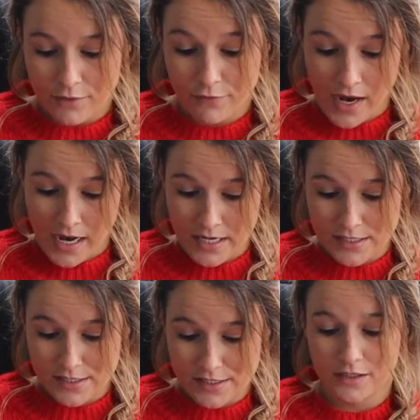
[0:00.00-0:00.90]

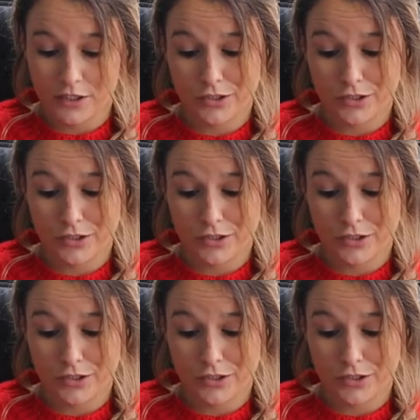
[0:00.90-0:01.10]
France,